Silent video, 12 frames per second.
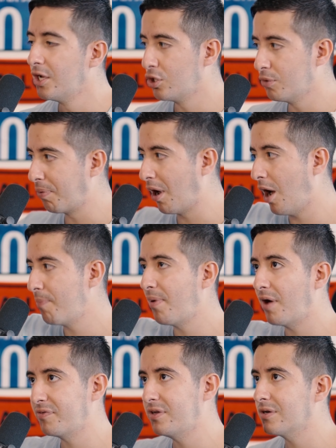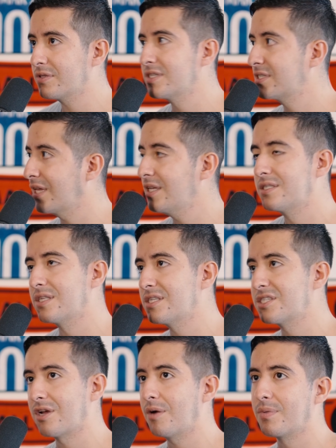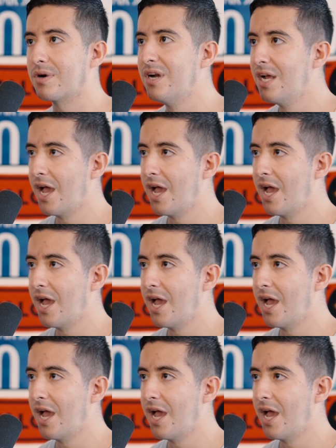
You pop off here at the States this summer,